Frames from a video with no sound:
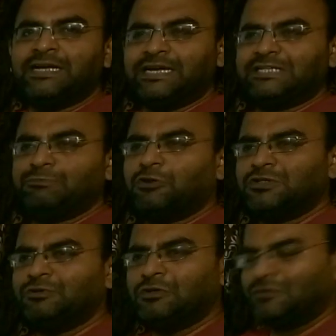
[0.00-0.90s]
it is
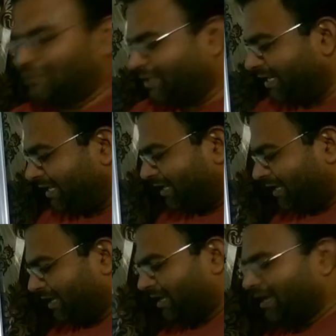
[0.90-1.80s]
possible to study
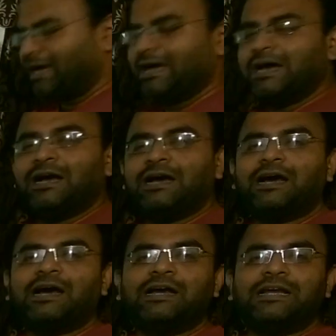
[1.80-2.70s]

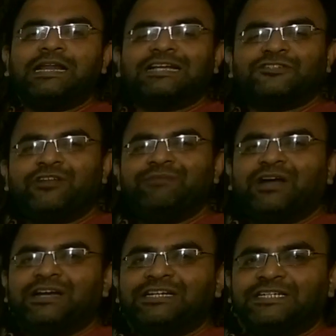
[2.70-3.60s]
in extreme
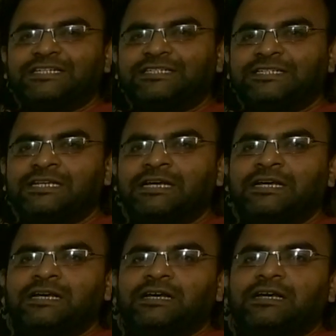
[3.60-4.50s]
conditions
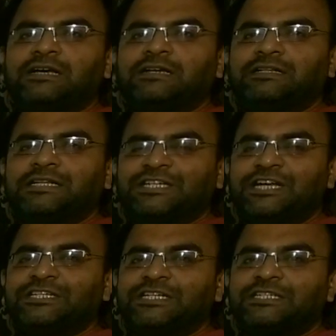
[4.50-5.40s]
the
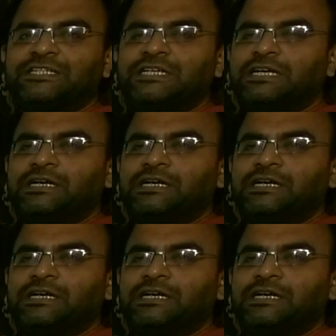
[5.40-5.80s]
changes